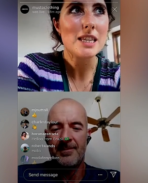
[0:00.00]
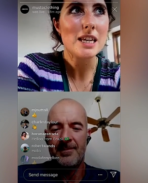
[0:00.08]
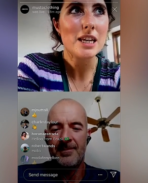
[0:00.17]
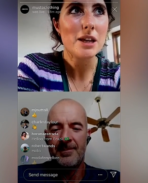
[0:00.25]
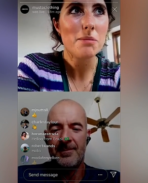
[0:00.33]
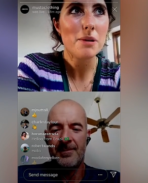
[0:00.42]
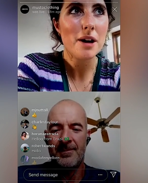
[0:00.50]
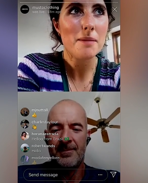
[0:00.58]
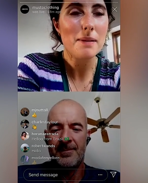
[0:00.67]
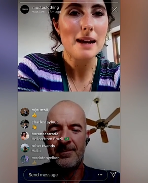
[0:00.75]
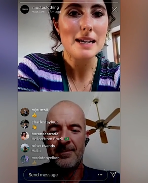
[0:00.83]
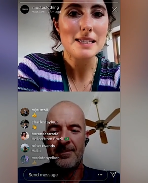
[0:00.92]
Speaker 1: about
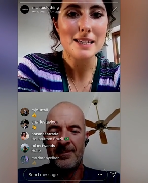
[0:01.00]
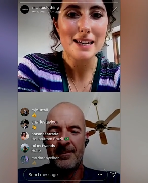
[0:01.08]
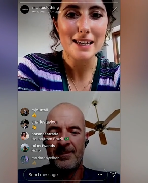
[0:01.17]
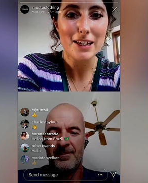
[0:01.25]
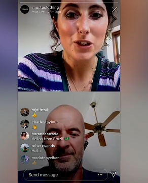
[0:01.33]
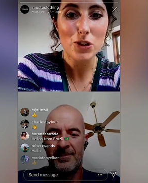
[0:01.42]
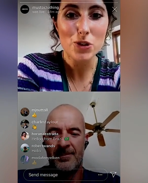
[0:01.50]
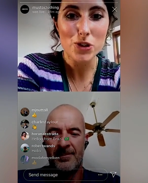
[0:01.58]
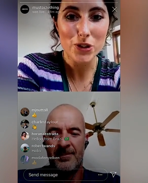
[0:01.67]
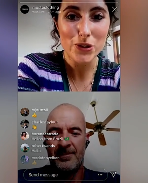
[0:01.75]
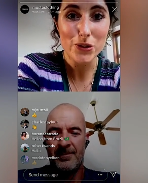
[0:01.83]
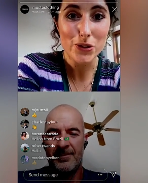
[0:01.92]
plastic, you do
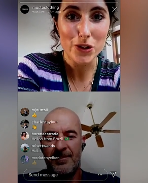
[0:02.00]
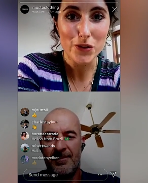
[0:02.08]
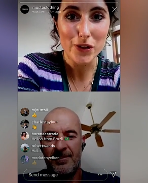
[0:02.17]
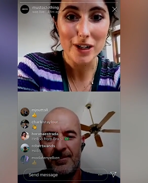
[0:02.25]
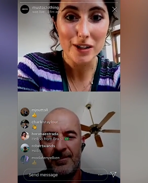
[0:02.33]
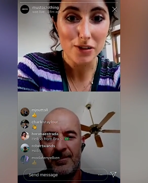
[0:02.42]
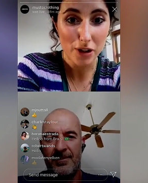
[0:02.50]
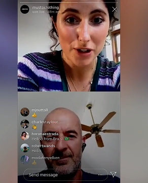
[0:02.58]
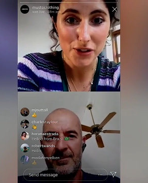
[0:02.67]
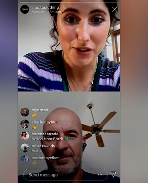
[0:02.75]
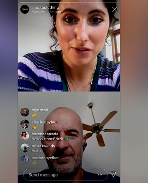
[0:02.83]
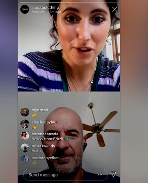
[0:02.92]
sort of realize how
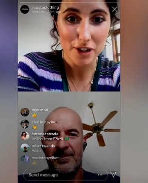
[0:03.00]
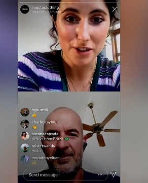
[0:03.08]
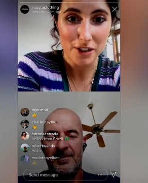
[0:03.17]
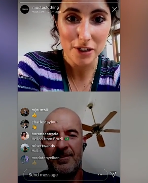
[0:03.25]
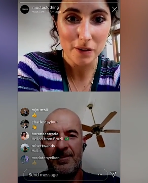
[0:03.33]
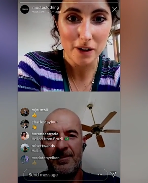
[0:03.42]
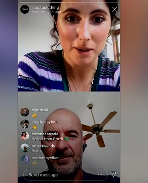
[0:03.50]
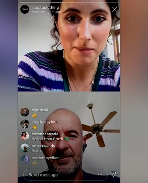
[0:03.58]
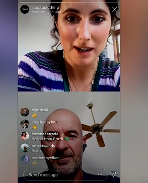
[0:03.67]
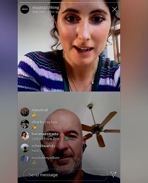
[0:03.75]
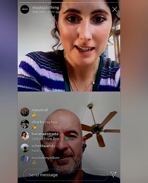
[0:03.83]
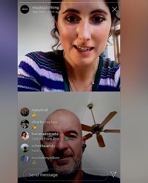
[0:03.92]
surrounded you are by
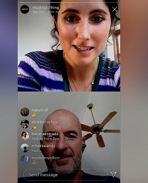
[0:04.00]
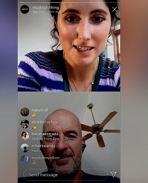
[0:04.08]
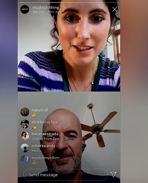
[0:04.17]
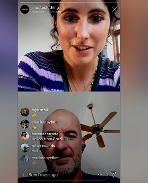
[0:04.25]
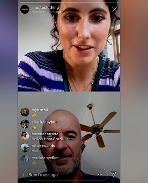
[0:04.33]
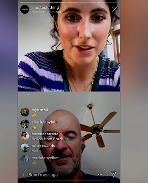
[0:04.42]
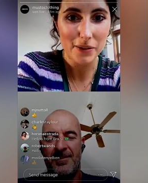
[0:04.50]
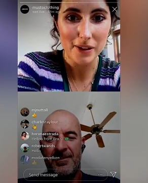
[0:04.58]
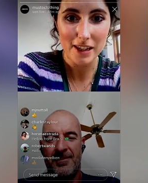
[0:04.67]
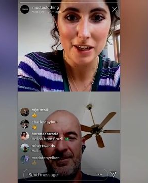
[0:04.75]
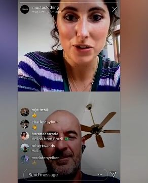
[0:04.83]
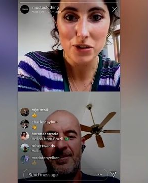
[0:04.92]
it, and you go and you
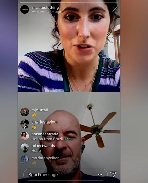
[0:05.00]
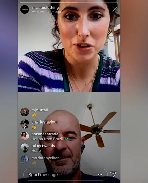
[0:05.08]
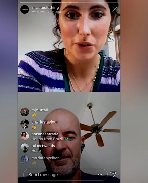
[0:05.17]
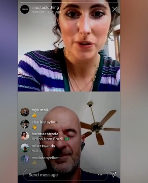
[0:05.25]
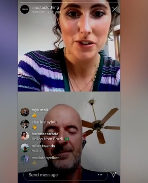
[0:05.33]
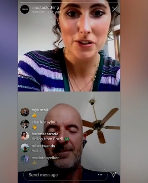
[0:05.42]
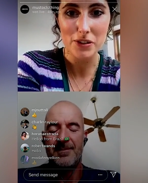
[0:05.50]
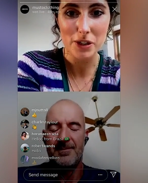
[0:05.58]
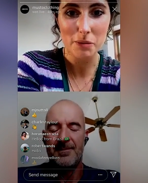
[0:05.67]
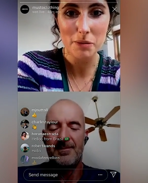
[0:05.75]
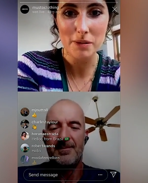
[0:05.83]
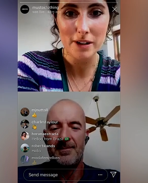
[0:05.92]
go into the
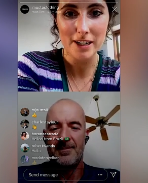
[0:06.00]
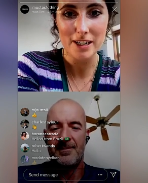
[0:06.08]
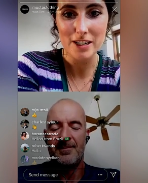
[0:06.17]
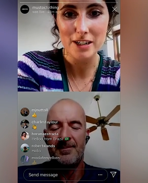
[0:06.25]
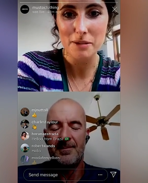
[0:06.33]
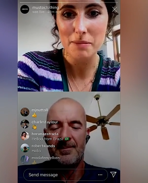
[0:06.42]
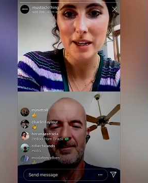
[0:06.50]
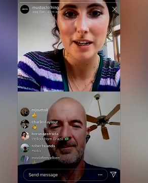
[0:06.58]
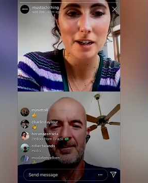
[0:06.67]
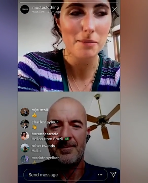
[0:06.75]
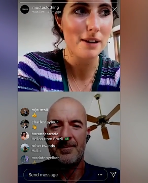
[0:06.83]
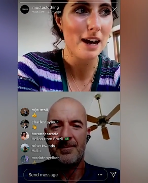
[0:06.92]
supermarket and you're picking up an
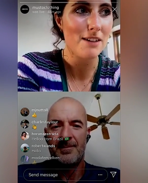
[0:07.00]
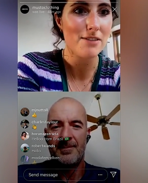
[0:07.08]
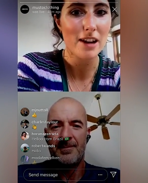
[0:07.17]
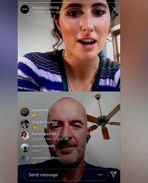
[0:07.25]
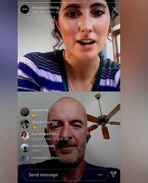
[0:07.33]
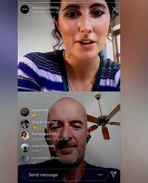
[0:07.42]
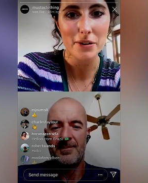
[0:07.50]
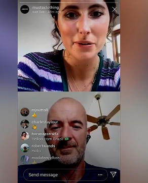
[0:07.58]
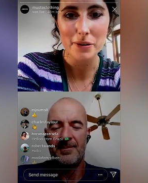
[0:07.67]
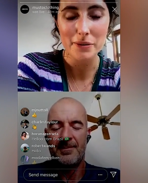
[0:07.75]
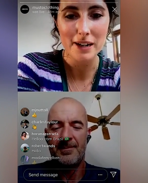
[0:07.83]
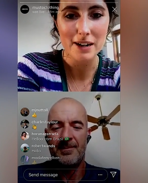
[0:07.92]
avocado or
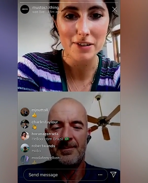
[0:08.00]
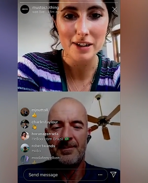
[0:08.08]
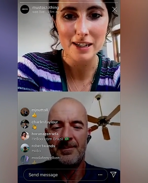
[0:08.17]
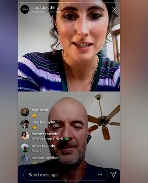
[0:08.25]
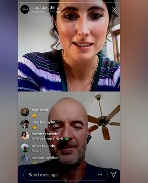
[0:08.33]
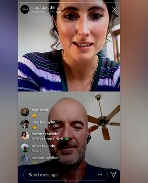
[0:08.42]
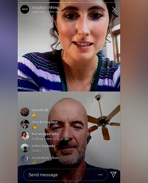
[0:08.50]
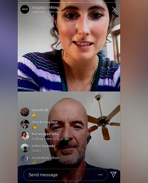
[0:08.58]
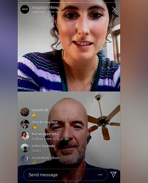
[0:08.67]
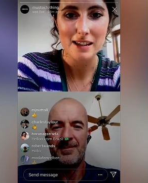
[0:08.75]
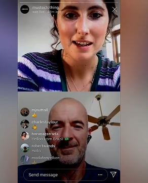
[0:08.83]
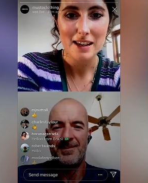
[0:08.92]
whatever it is, and it's
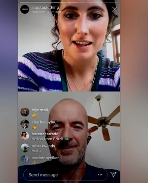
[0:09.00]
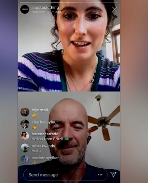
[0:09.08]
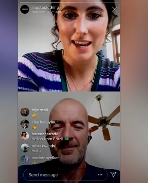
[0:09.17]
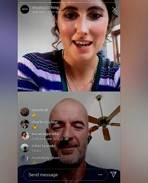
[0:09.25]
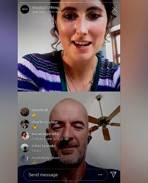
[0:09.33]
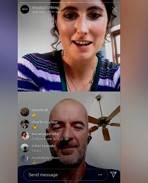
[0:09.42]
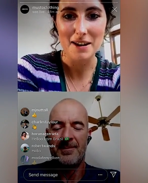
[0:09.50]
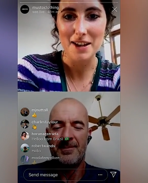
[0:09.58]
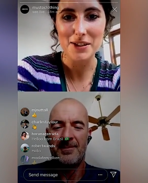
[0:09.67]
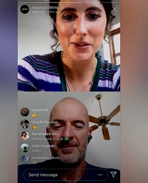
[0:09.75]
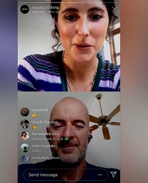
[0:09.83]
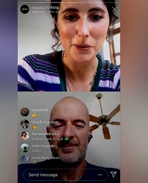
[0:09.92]
in its
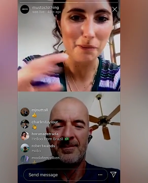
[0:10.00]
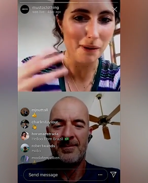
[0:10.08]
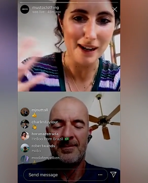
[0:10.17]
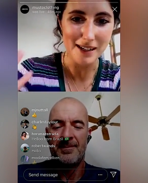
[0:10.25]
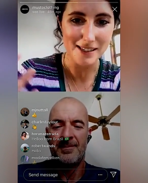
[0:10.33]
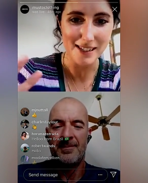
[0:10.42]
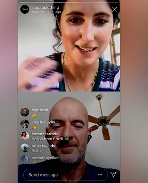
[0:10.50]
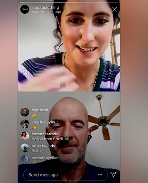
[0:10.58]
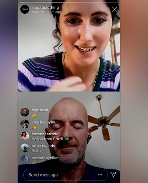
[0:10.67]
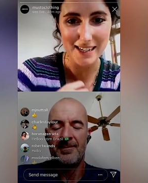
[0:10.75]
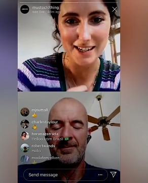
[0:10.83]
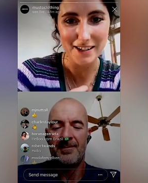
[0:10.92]
own plastic
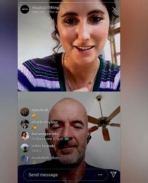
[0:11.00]
container, and you